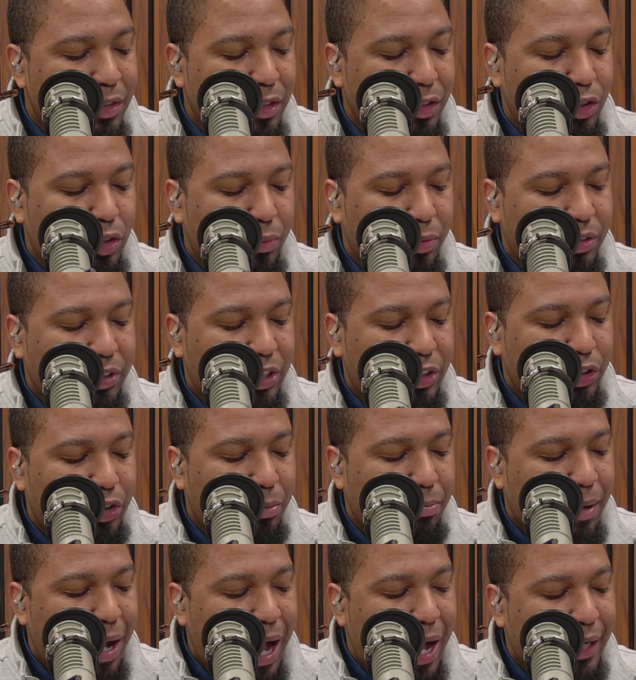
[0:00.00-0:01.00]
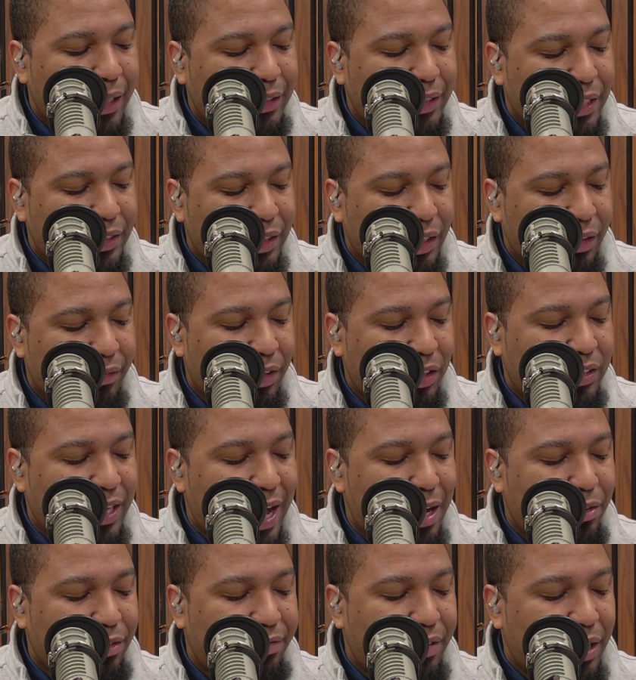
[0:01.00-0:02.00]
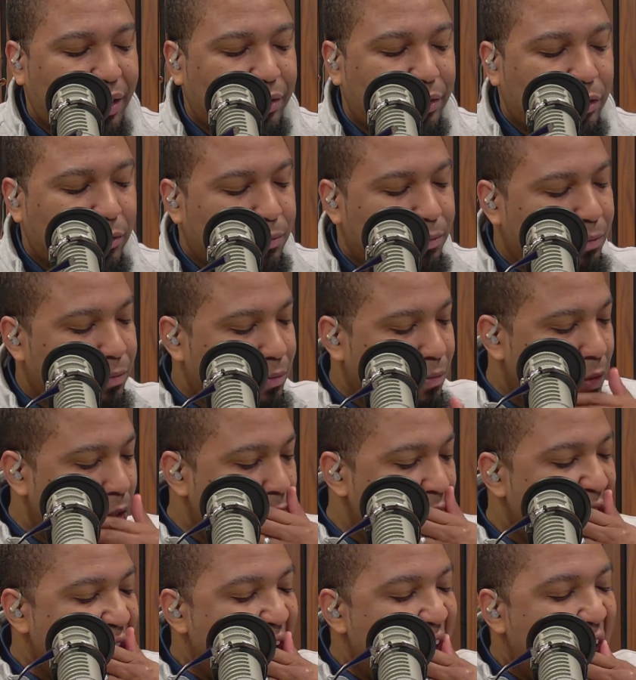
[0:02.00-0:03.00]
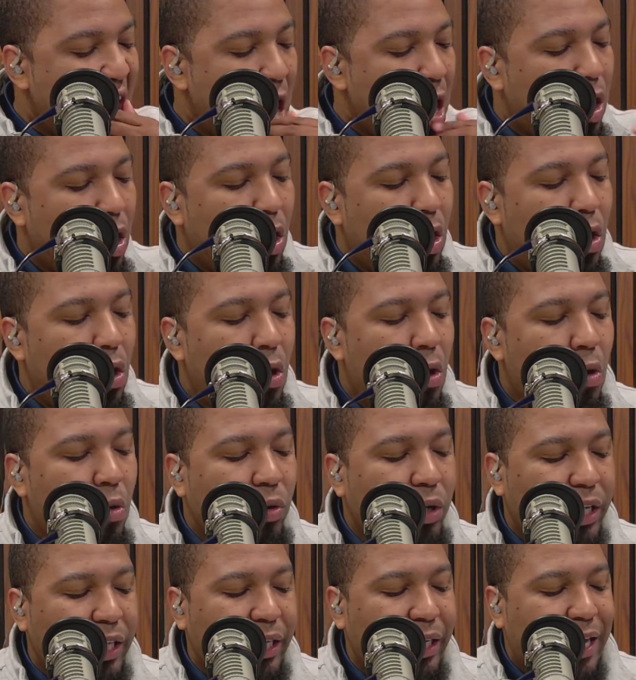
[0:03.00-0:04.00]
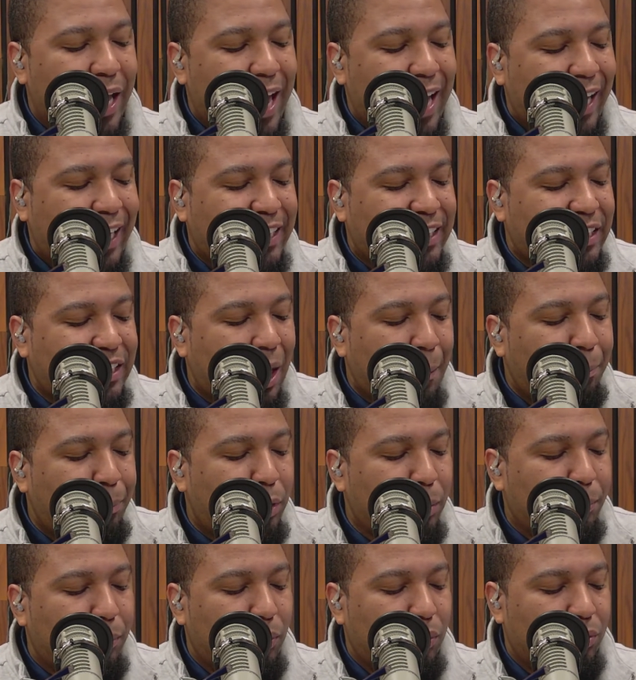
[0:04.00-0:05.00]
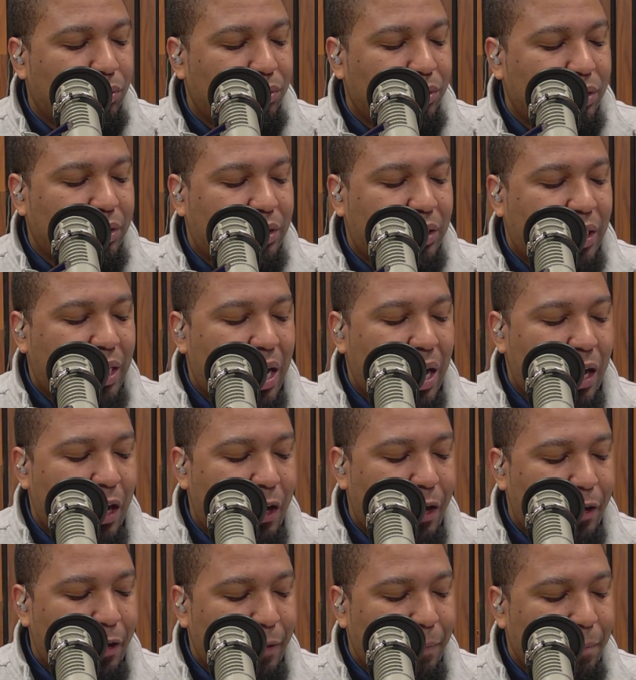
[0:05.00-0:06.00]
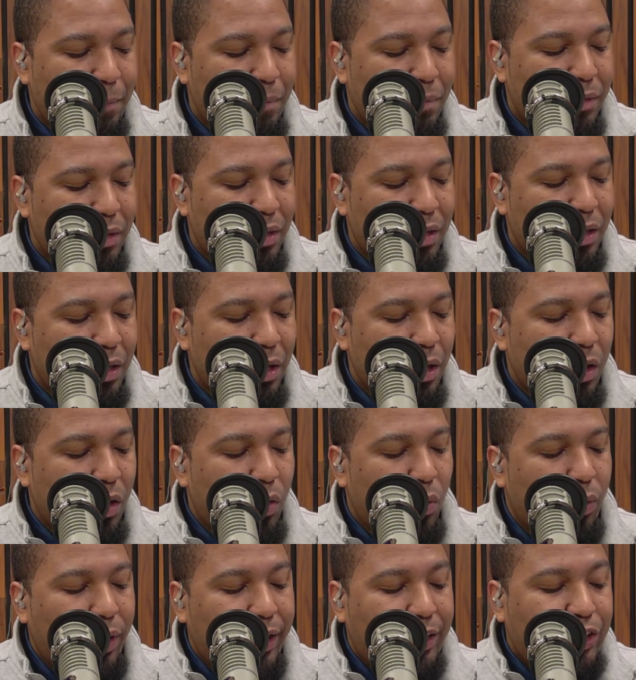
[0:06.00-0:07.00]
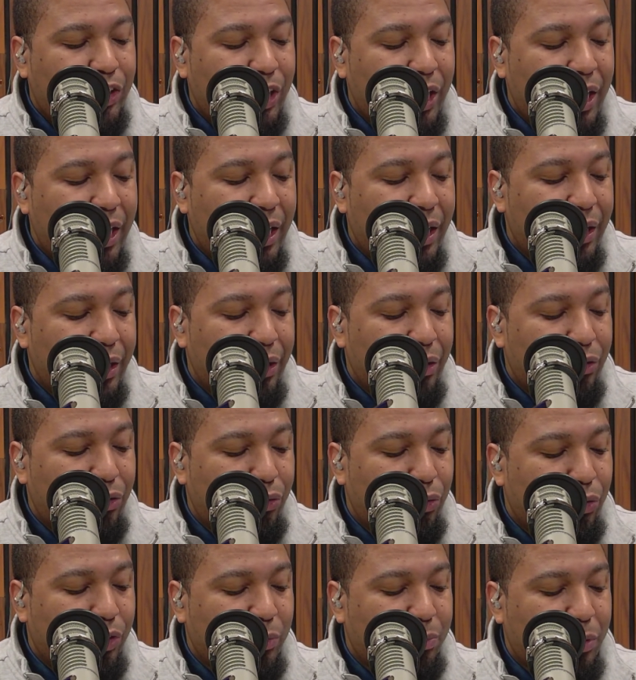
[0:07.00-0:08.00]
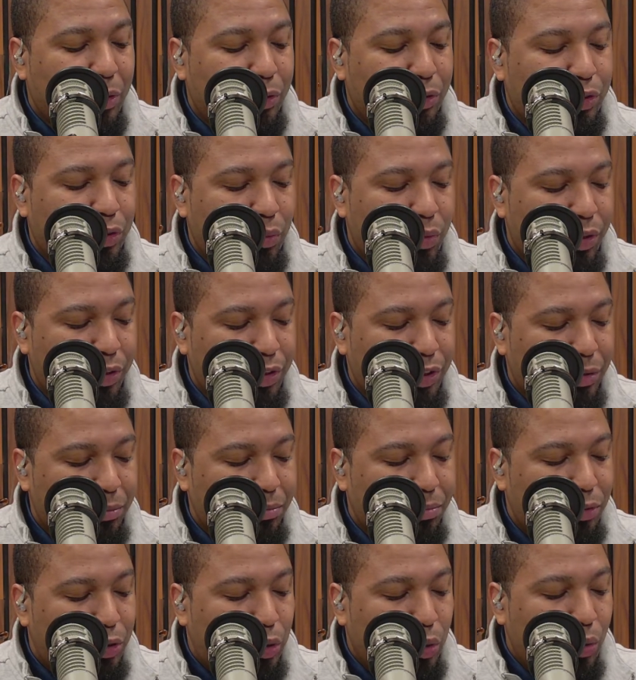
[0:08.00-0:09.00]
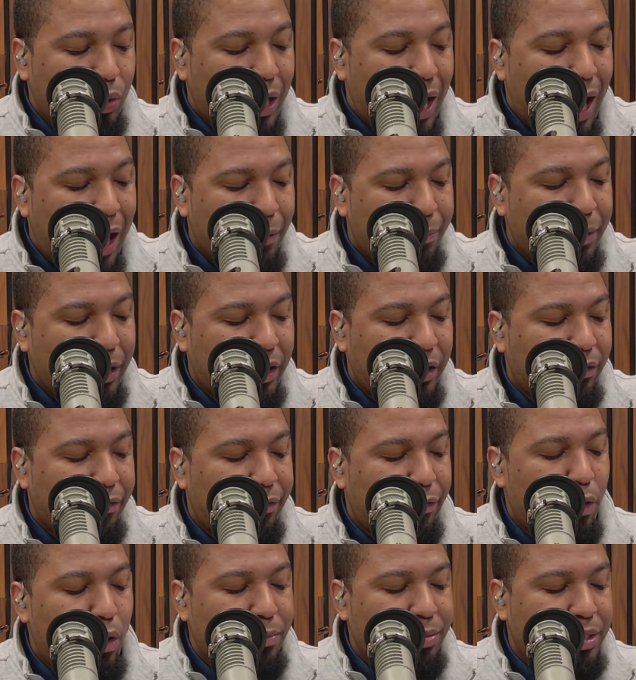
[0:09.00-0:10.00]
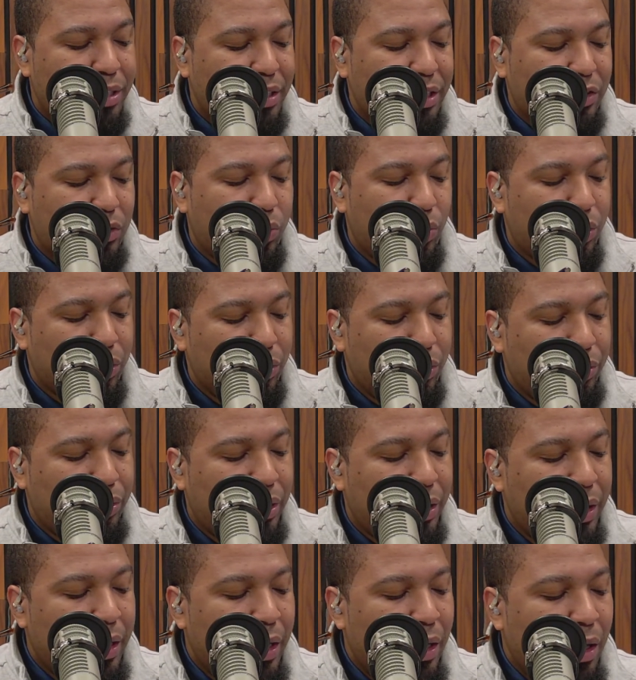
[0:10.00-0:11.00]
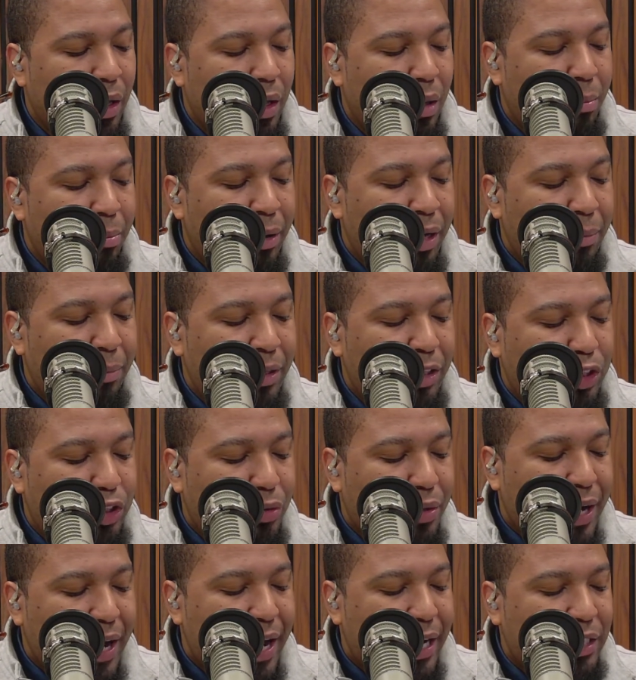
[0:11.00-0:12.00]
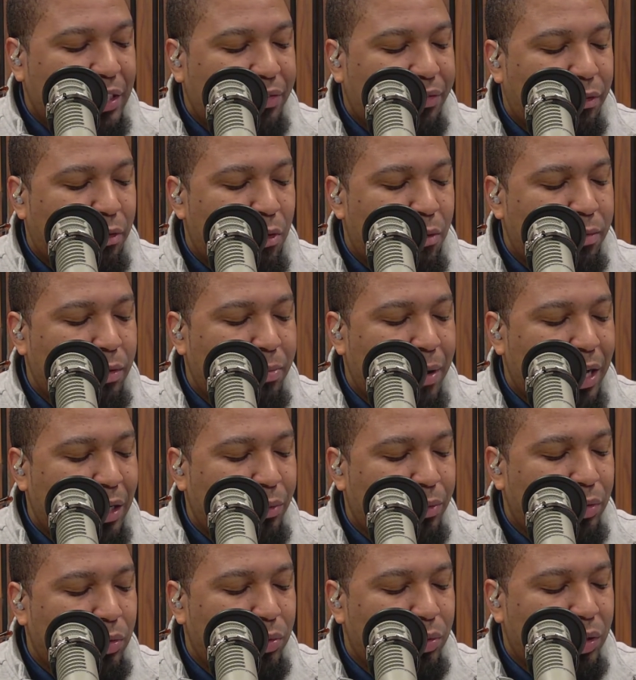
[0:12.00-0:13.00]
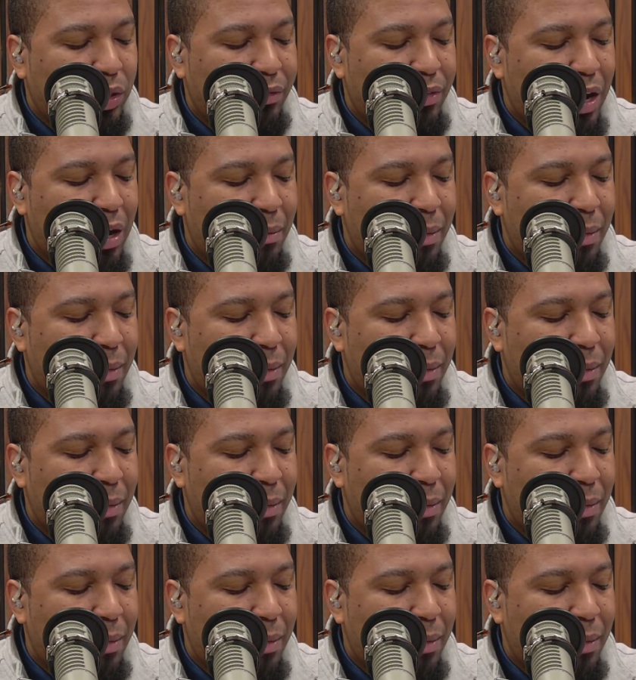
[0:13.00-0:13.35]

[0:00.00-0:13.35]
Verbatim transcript: to present your bodies as a living sacrifice, holy and acceptable to God, which is your spiritual worship. Do not be conformed to this world, but be transformed by the renewal of